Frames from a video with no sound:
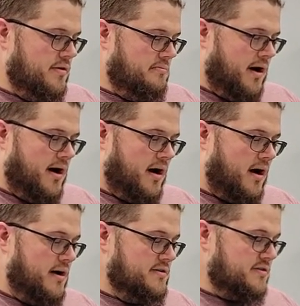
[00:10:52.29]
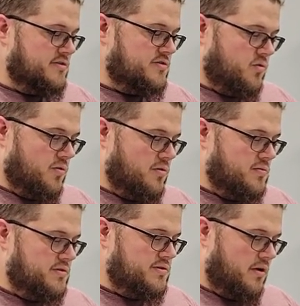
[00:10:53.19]
My eyes are sore
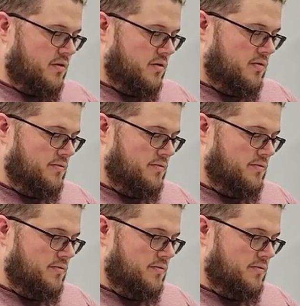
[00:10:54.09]
with sorrow.